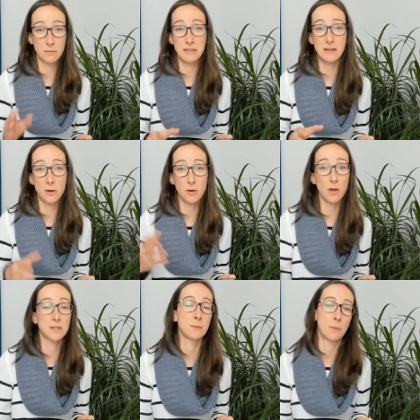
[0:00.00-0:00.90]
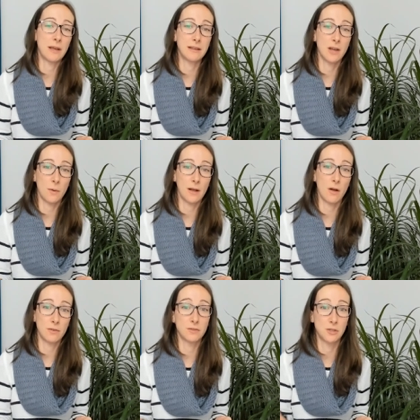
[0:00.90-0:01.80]
you know, contemplate going
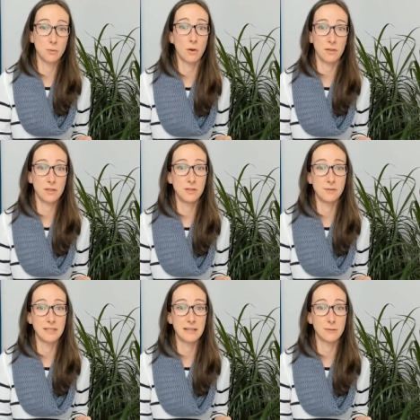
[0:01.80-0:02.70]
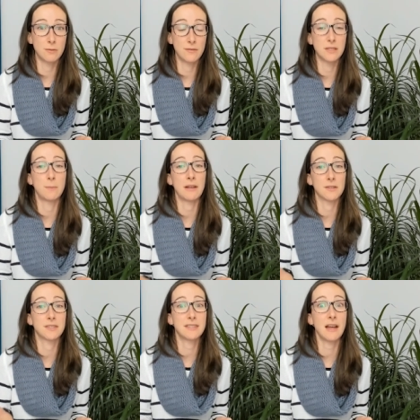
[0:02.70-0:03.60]
on to one of the New Zealand rivers by
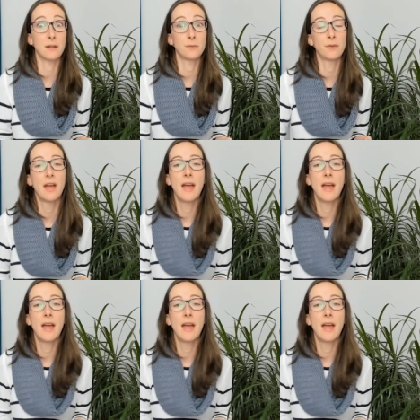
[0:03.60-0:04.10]
yourself.